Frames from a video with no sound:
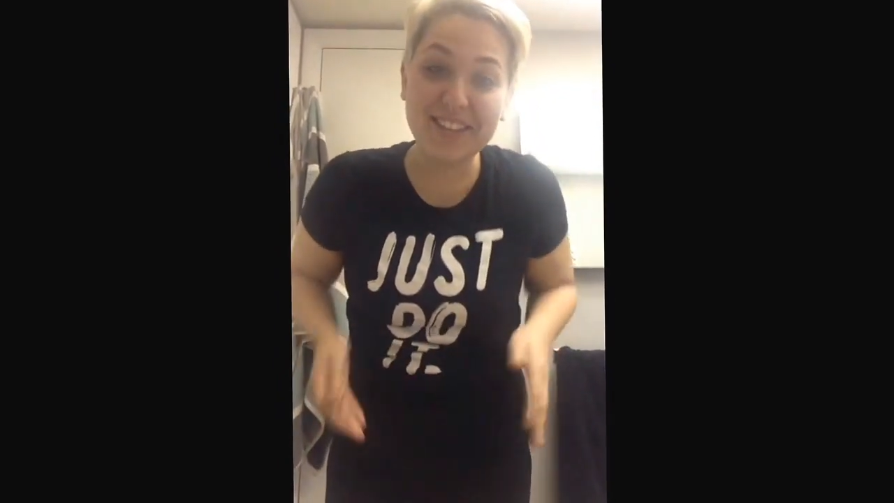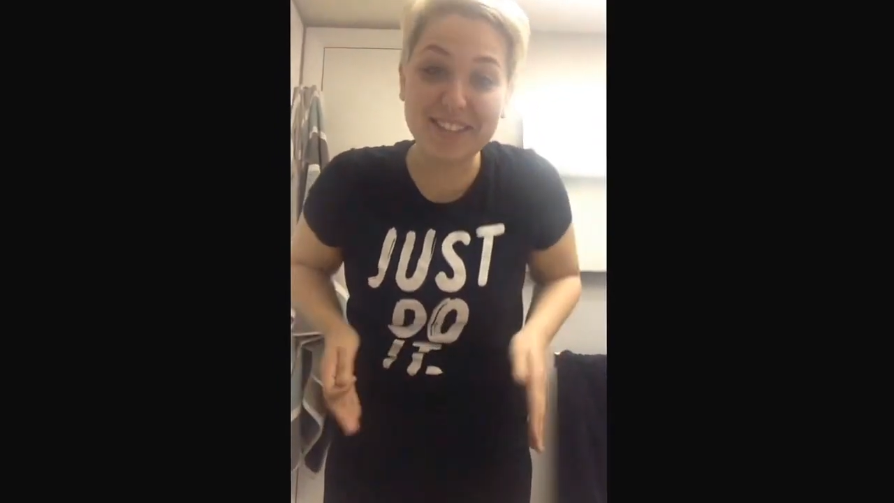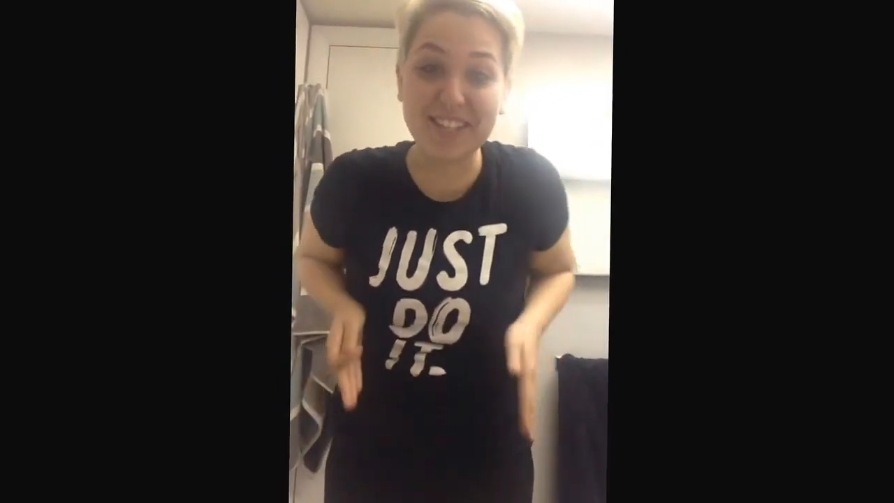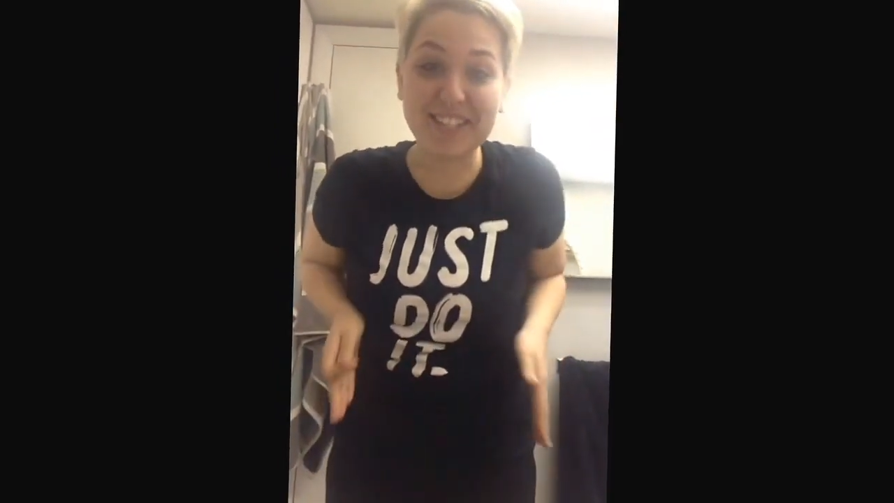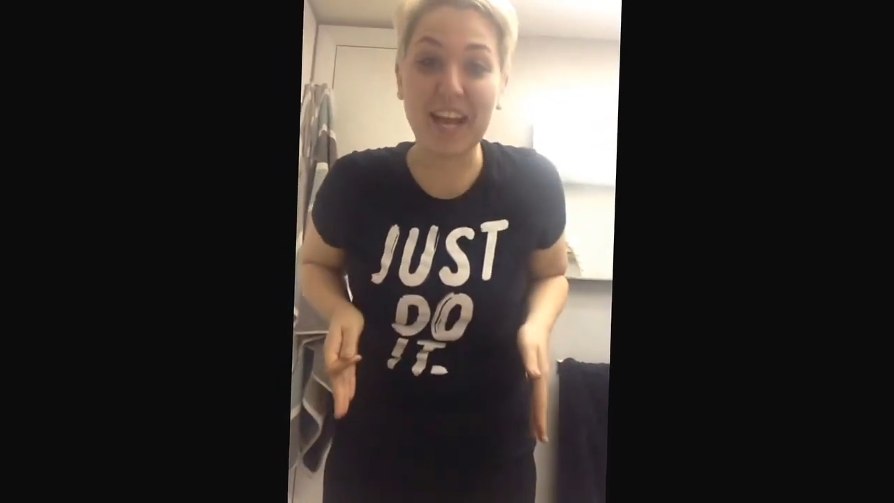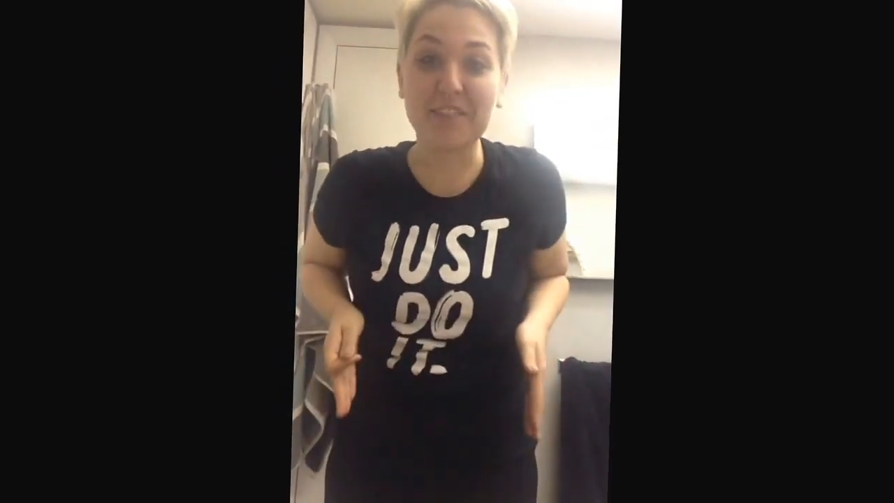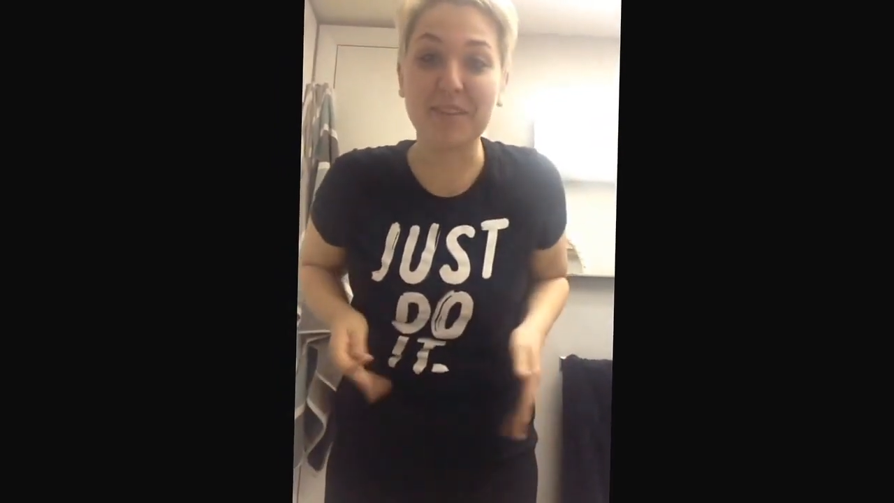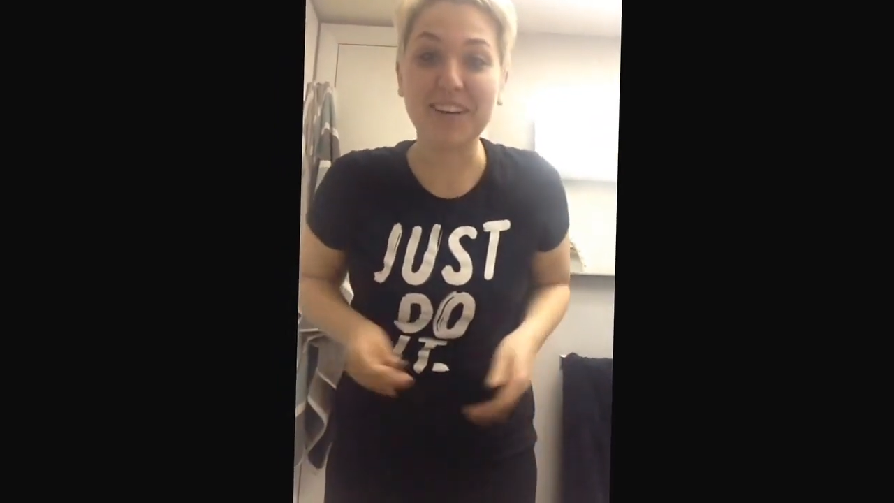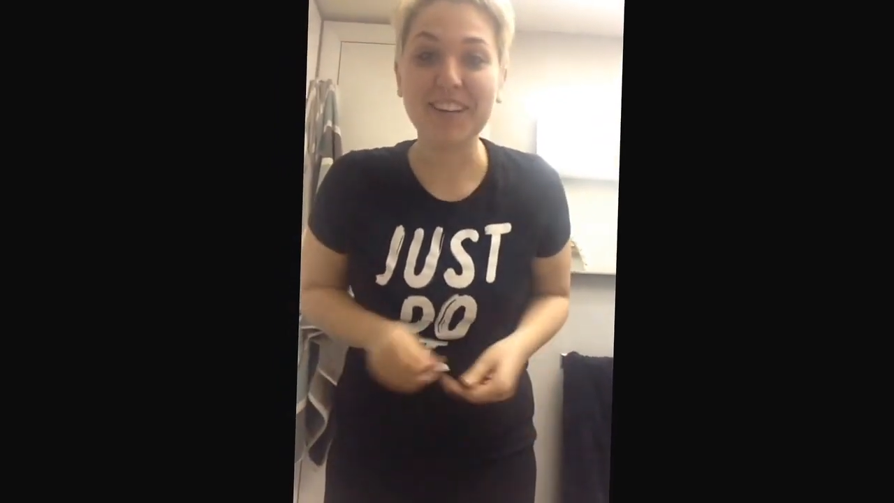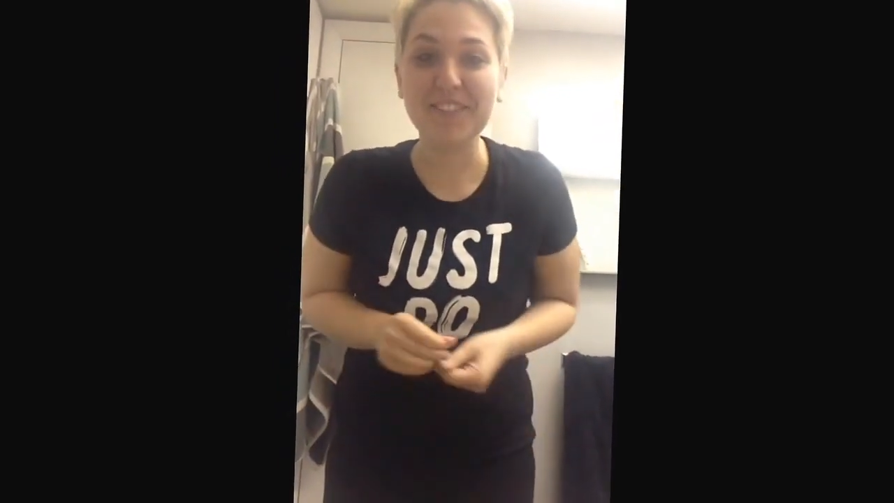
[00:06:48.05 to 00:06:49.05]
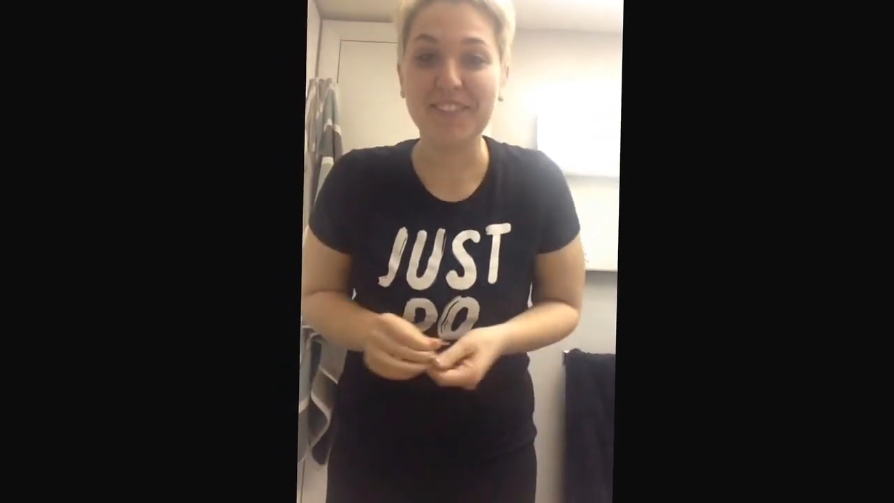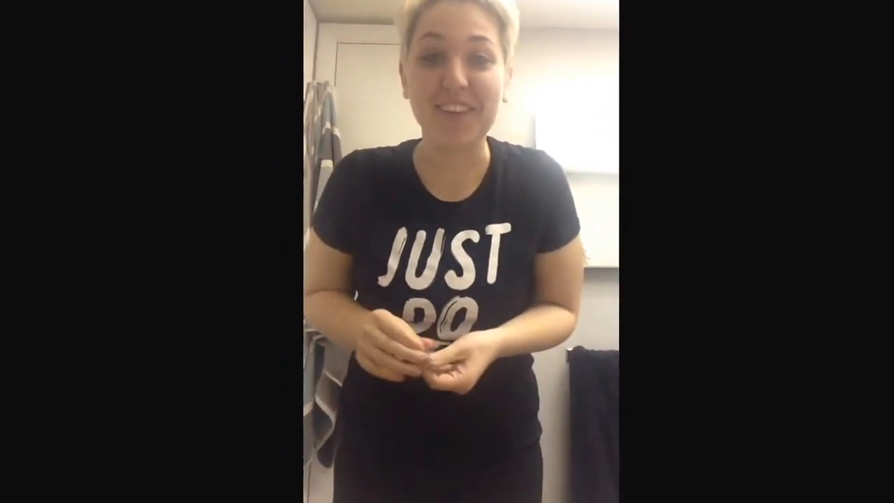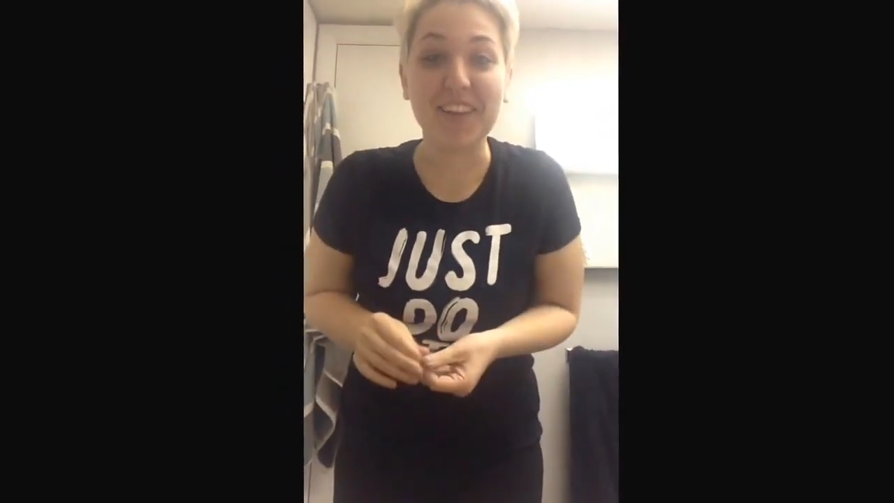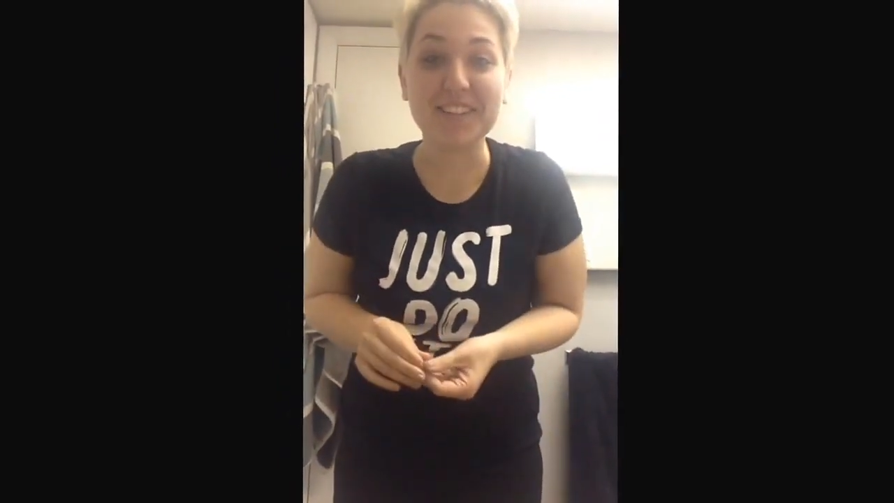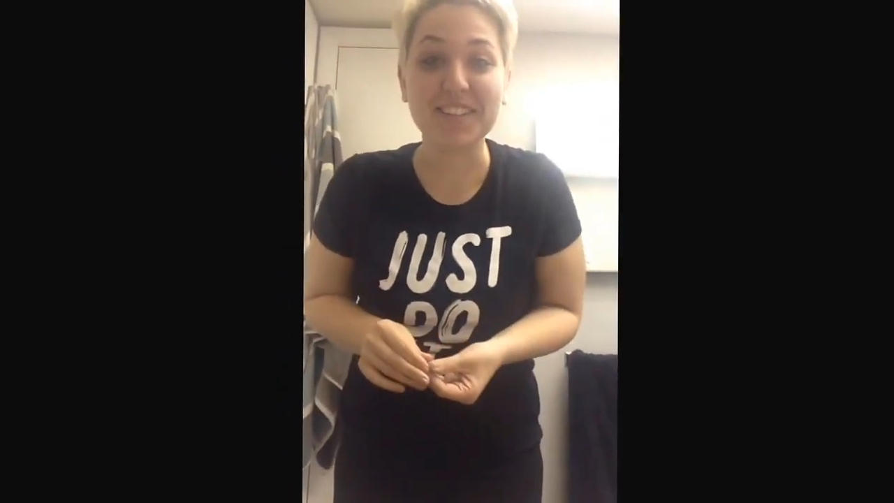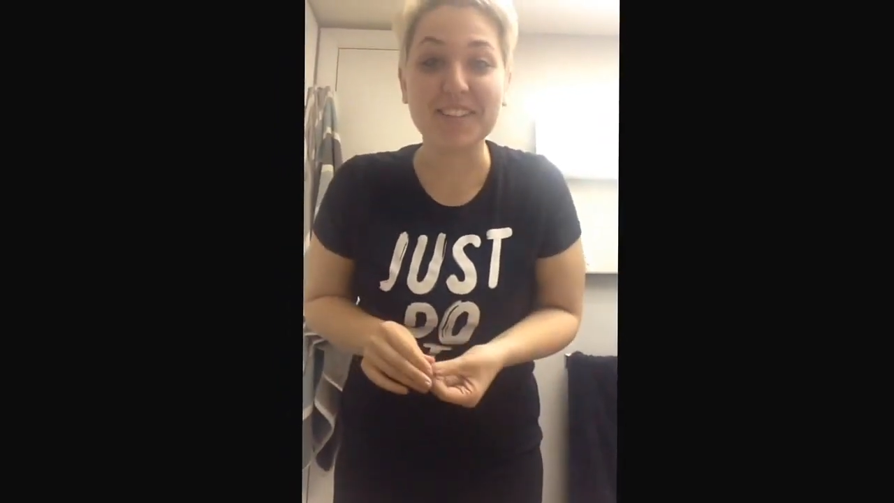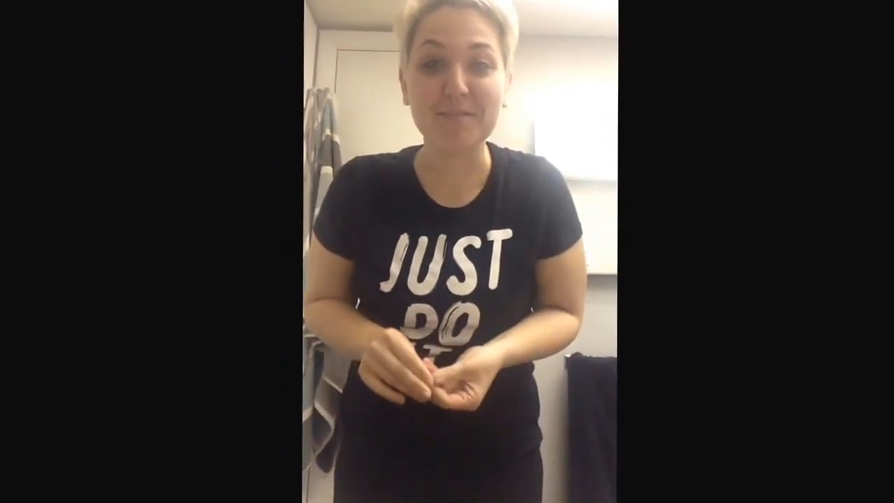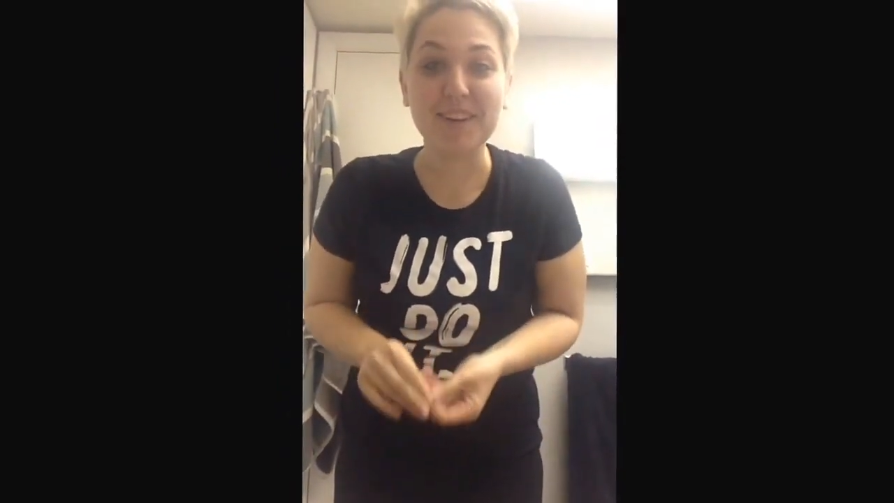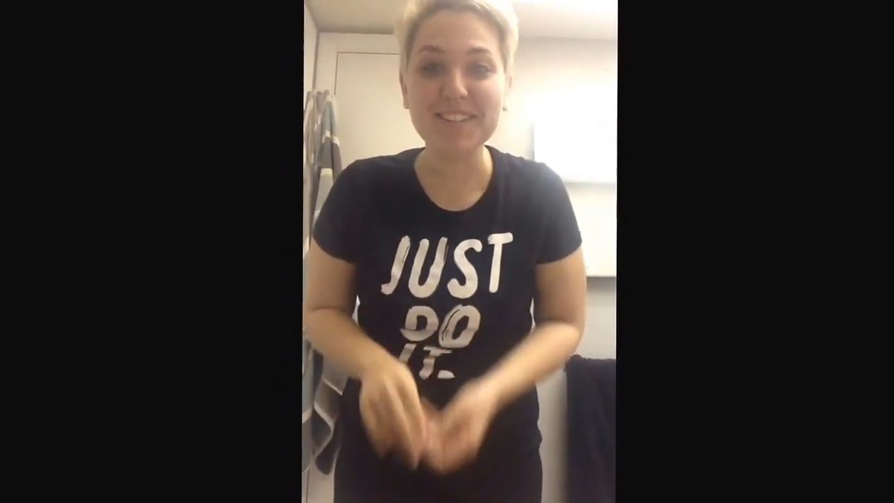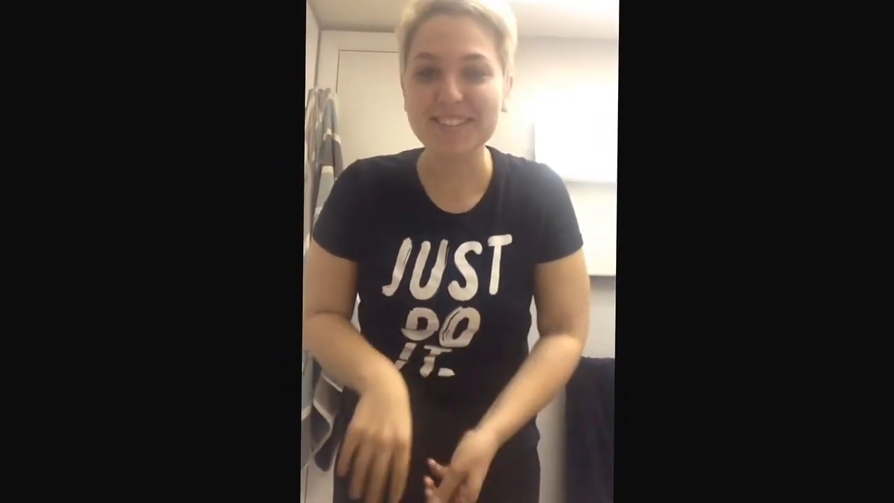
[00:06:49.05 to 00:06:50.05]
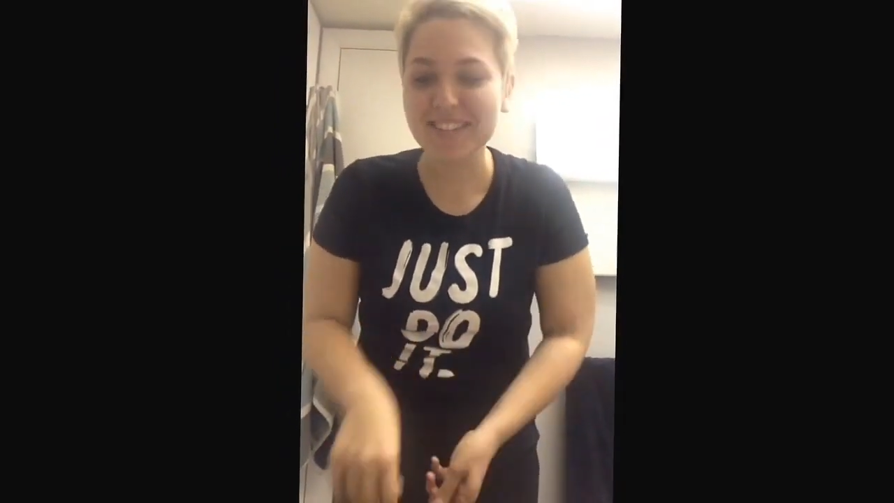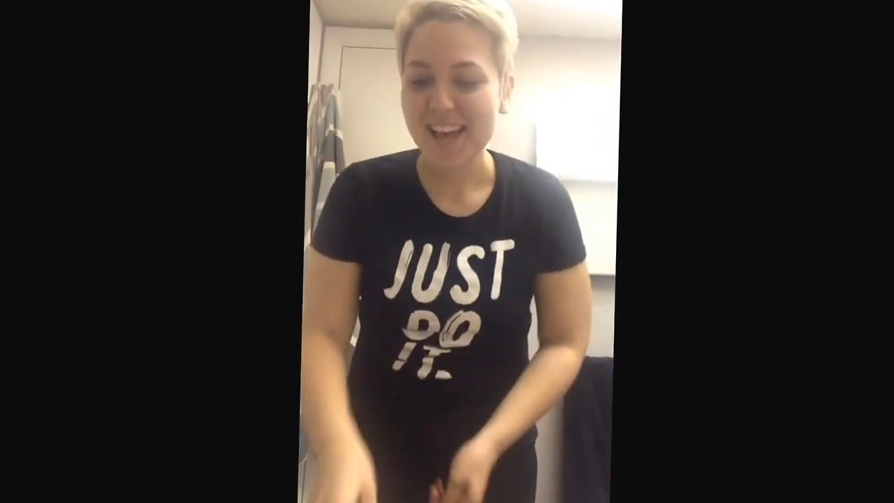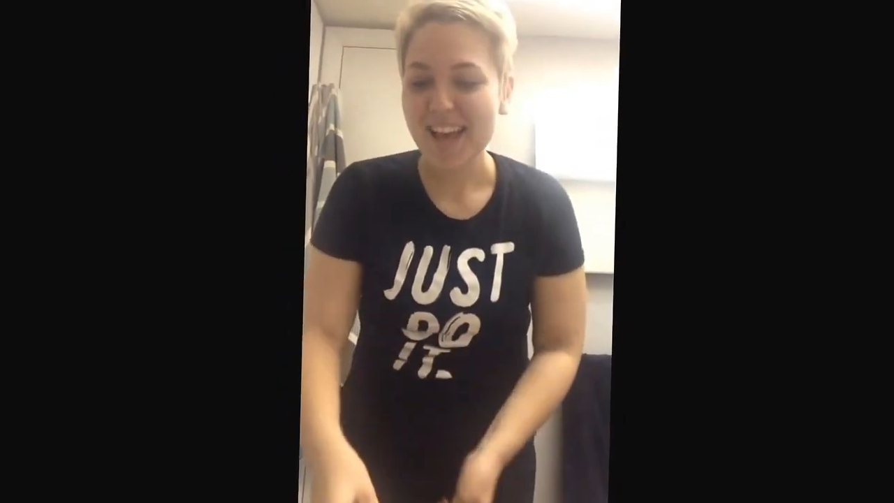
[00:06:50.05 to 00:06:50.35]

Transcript: exact body for like 6 months.